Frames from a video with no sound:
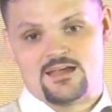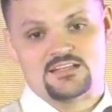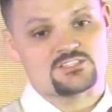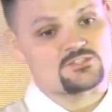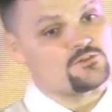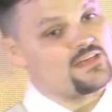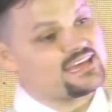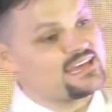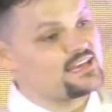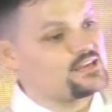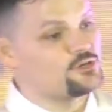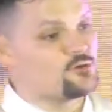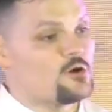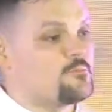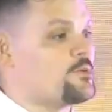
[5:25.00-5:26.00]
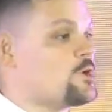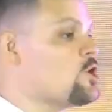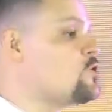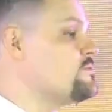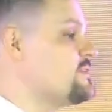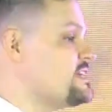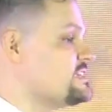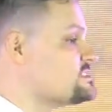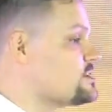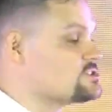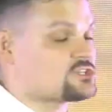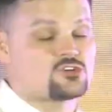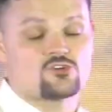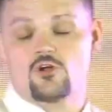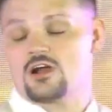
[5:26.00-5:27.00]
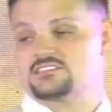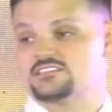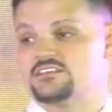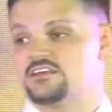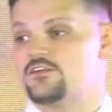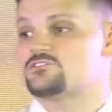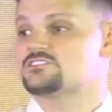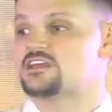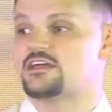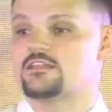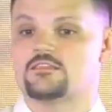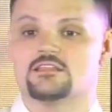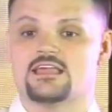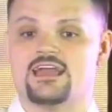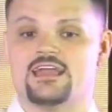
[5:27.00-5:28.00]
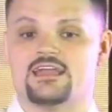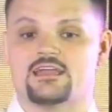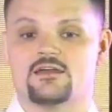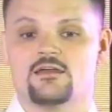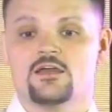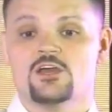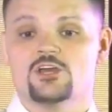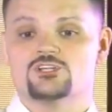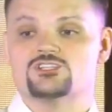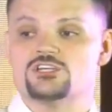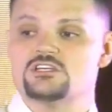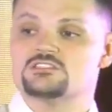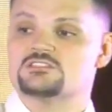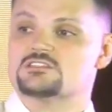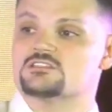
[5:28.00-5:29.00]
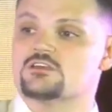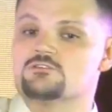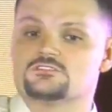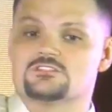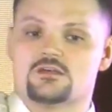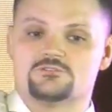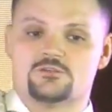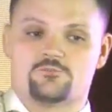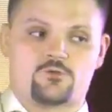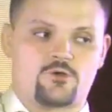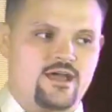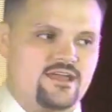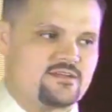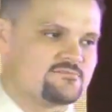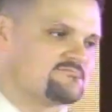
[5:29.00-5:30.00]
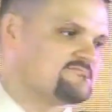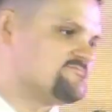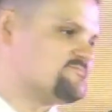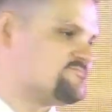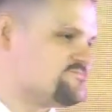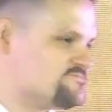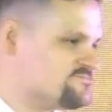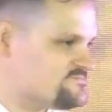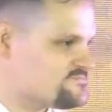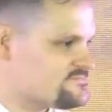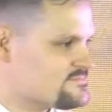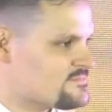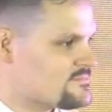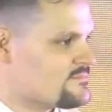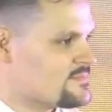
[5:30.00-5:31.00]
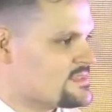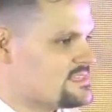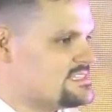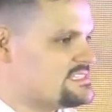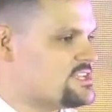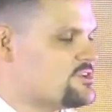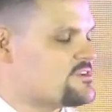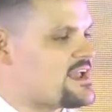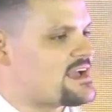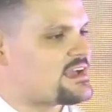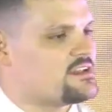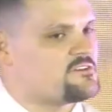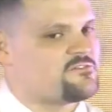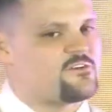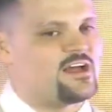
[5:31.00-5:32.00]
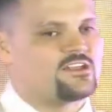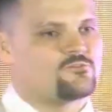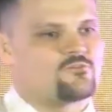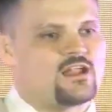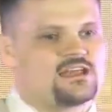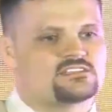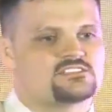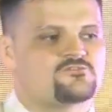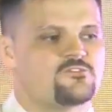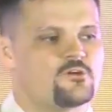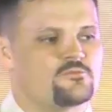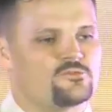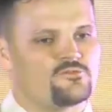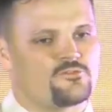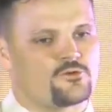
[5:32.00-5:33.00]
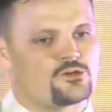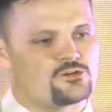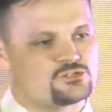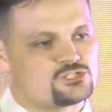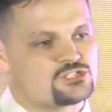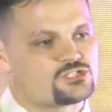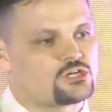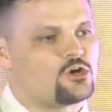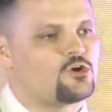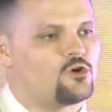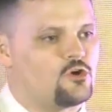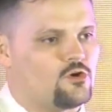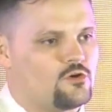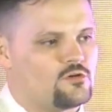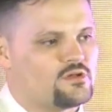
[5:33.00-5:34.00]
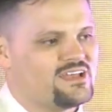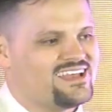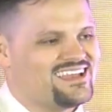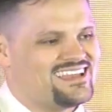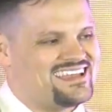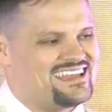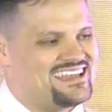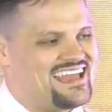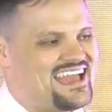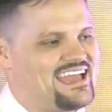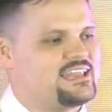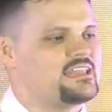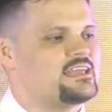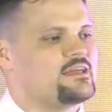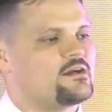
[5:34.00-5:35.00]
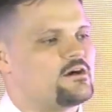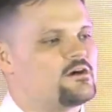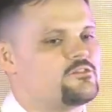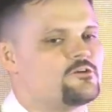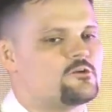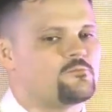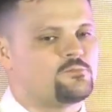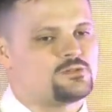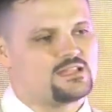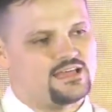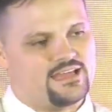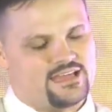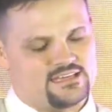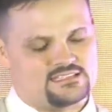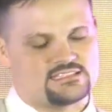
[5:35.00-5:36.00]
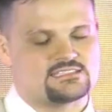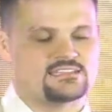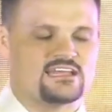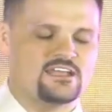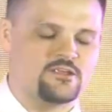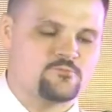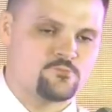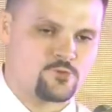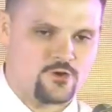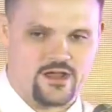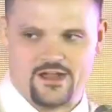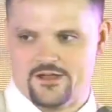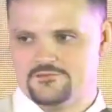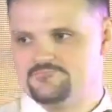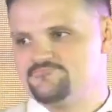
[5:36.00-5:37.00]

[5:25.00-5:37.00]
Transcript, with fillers: so they get into a boat and they start to cross the other side of the lake. Jesus goes up to pray. See, you're not going to find rest for, for your soul in any other place than in prayer.